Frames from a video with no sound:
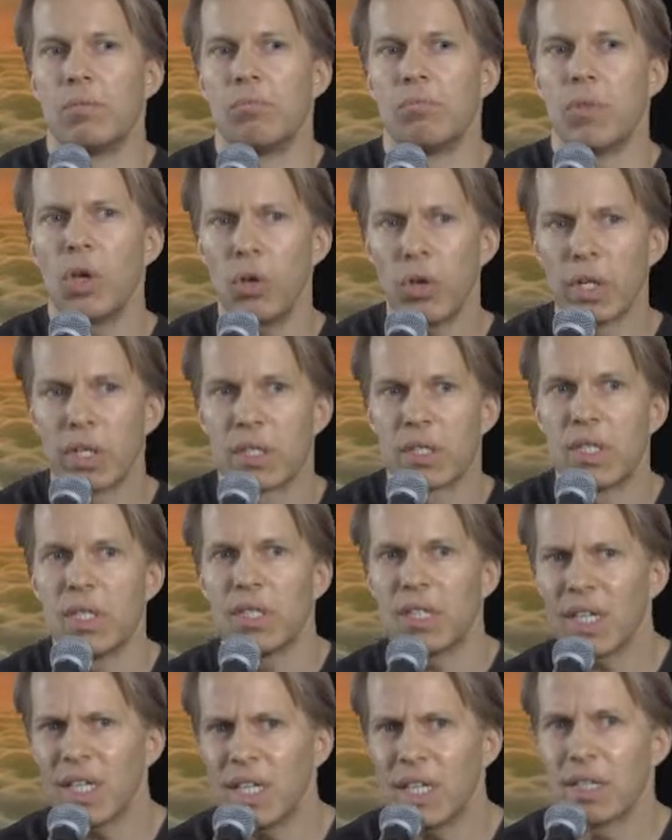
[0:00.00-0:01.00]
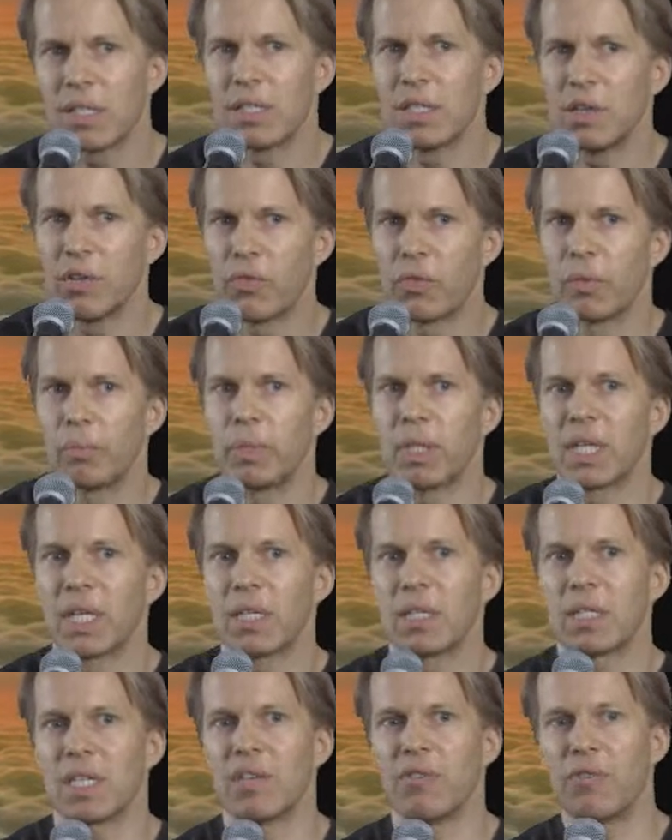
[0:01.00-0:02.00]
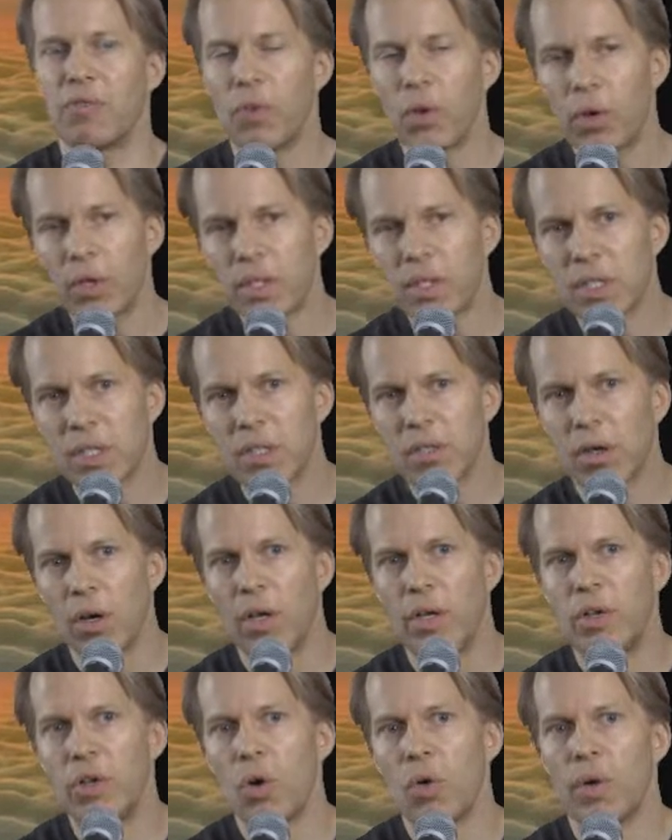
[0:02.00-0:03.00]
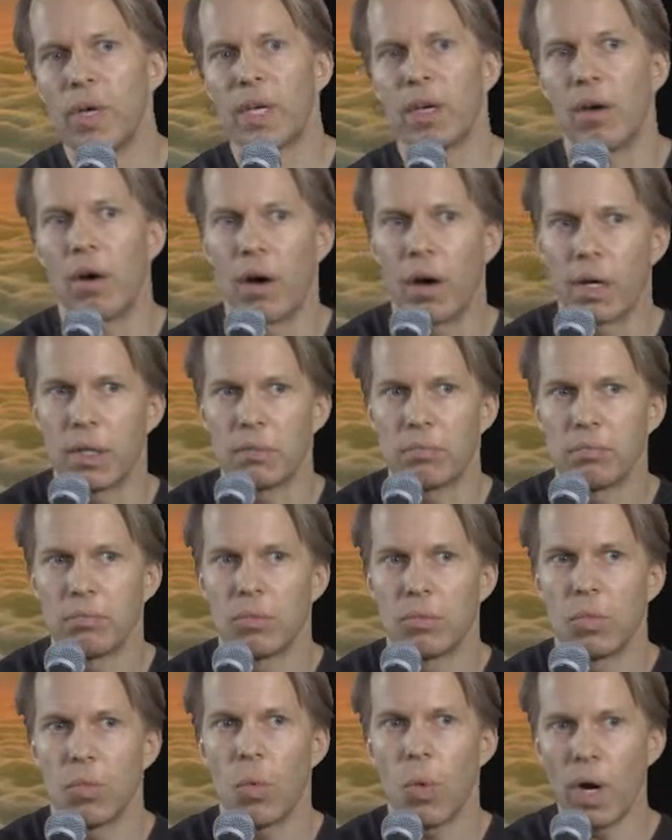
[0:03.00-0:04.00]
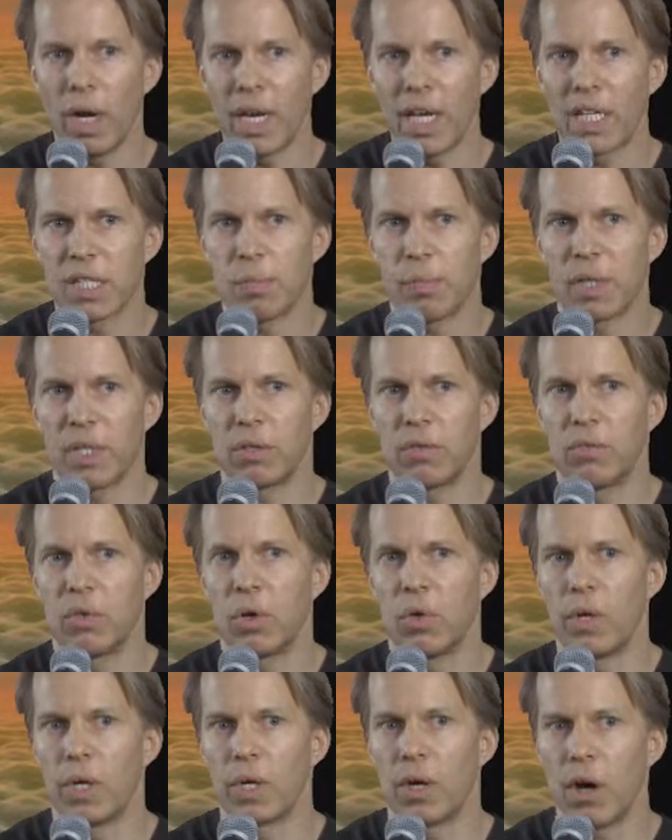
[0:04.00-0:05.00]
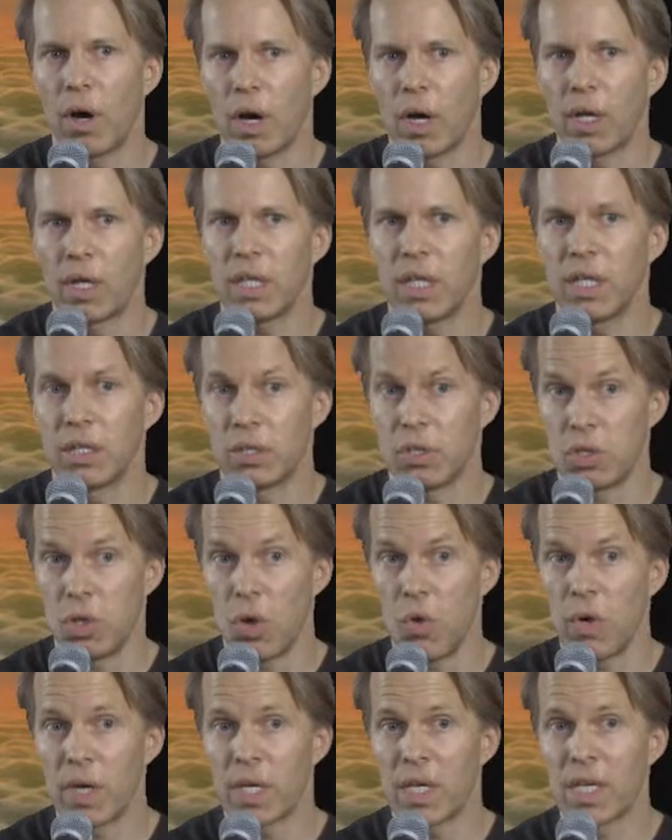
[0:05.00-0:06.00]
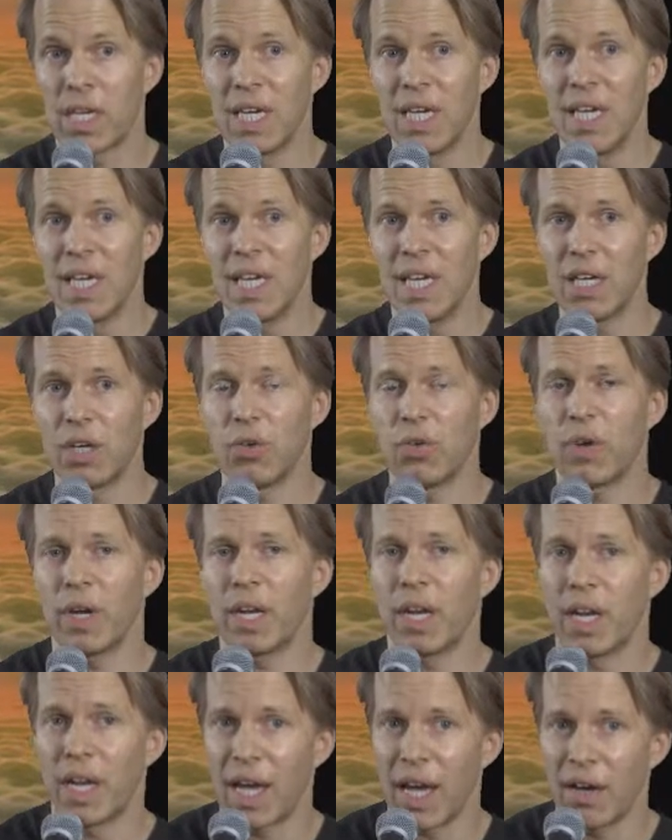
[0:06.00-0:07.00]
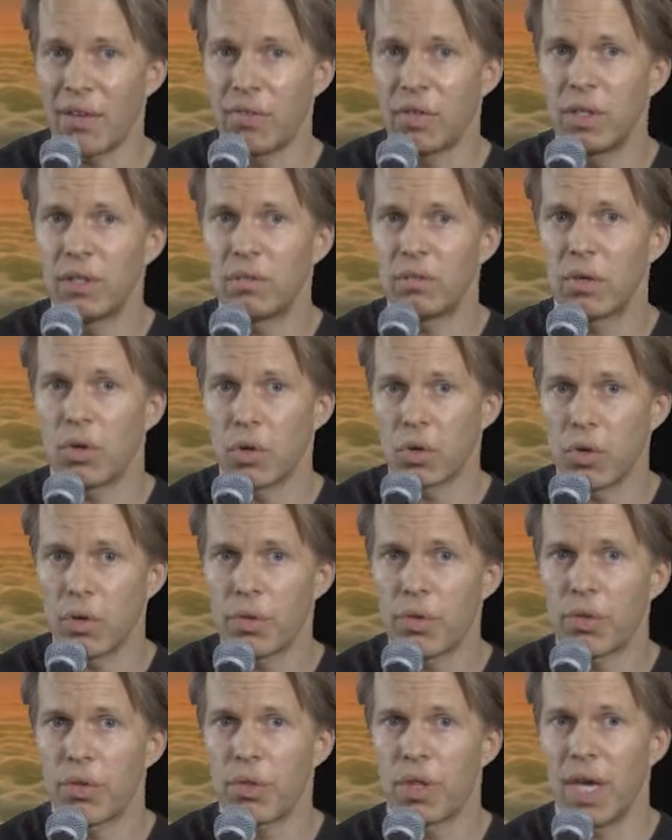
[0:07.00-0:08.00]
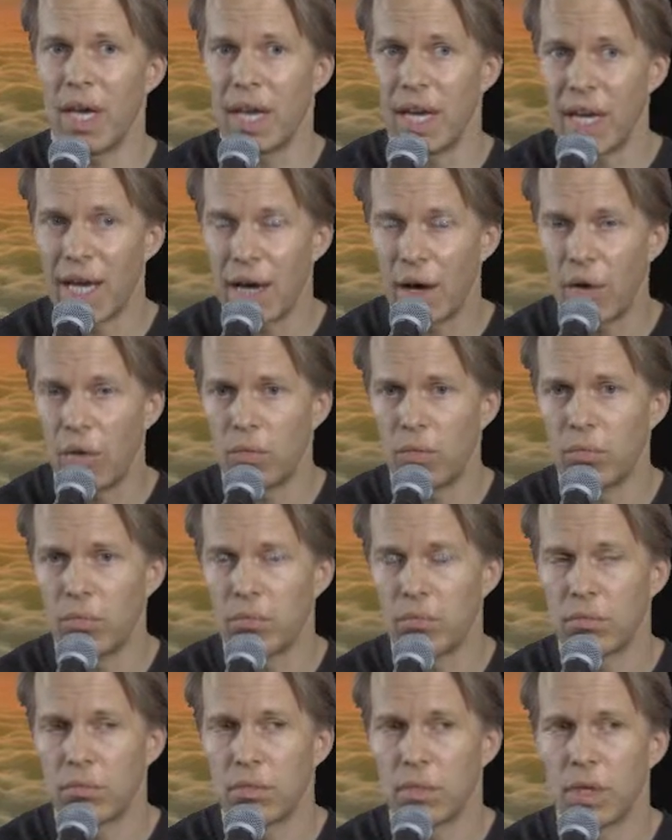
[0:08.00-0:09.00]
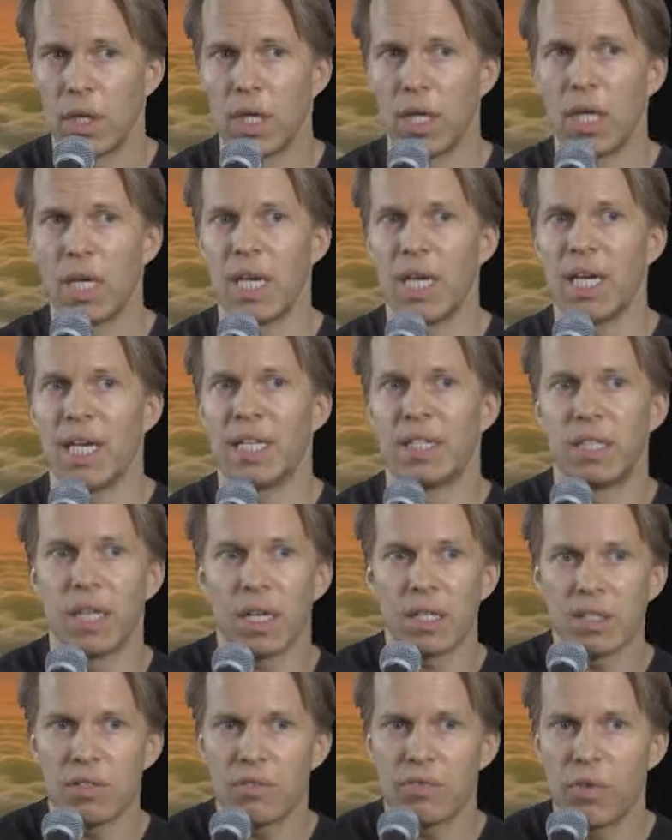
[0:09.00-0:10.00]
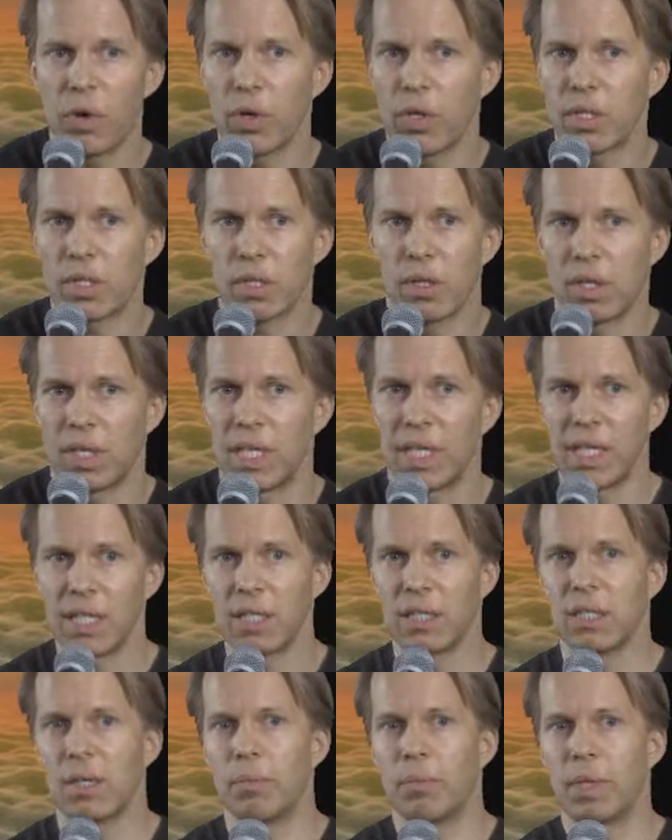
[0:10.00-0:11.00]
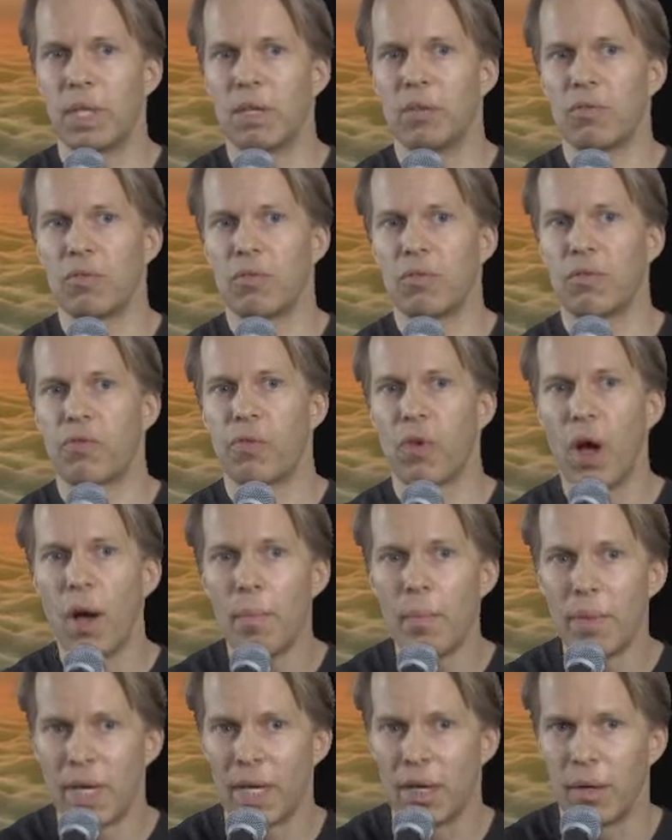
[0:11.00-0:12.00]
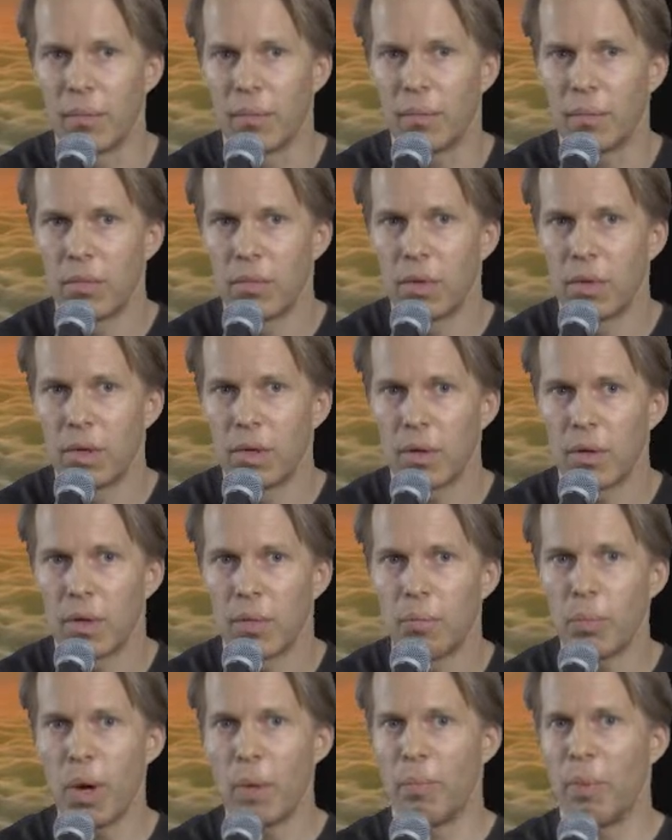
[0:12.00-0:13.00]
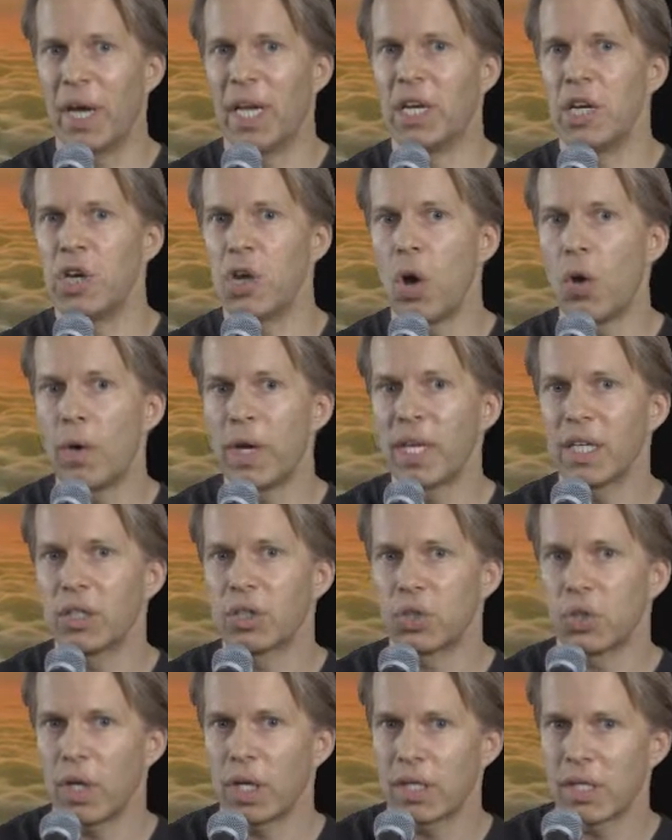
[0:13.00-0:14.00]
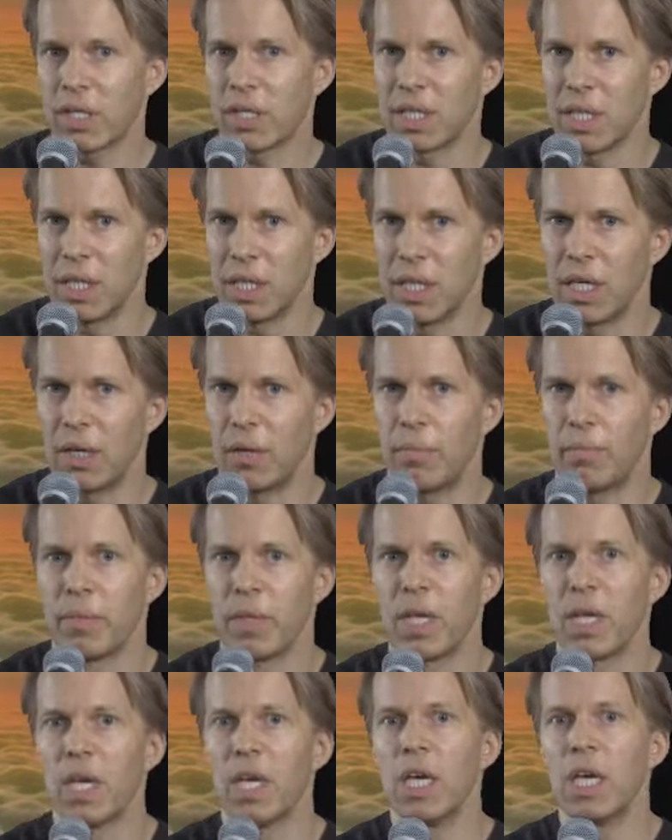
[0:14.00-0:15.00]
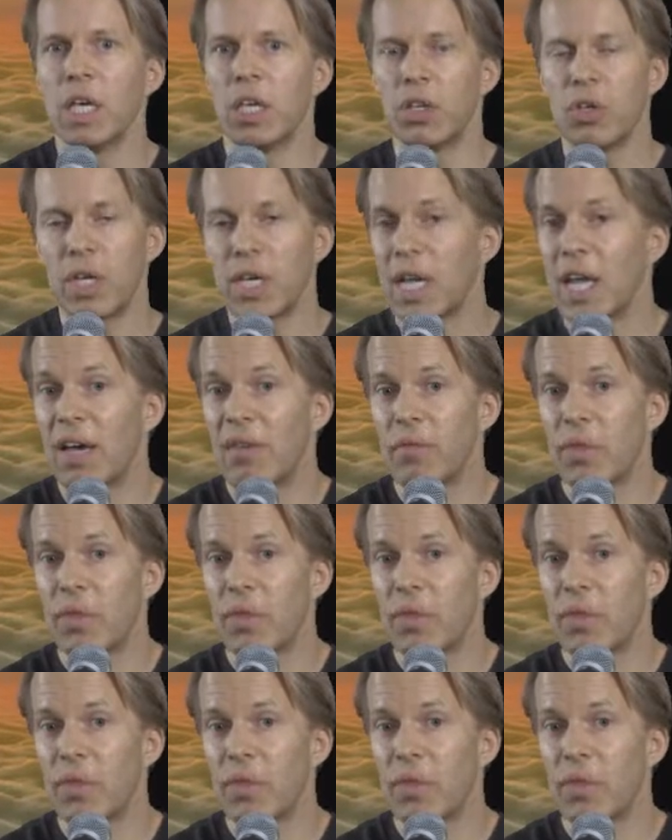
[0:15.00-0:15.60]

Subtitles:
Notice this idea is different because it focuses on knowing God. One aspect of knowing God is knowing he created heaven, earth, and hell. It doesn't focus on getting something from him, but by knowing and trusting in him, you get heaven